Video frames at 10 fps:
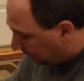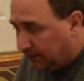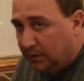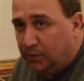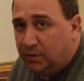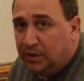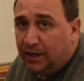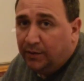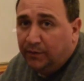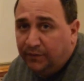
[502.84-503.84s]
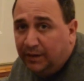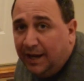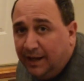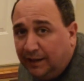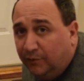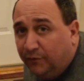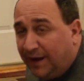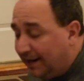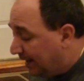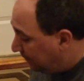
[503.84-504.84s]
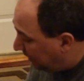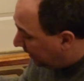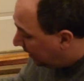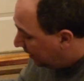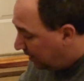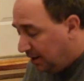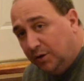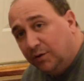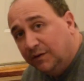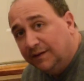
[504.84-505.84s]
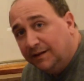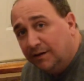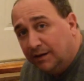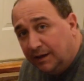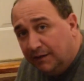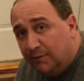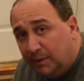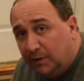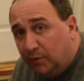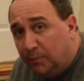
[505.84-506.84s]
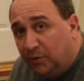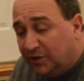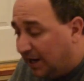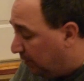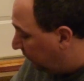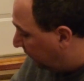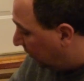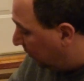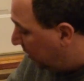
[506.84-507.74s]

So, you know, if you're a little fat like me, you can sit there and give them a little push out. So,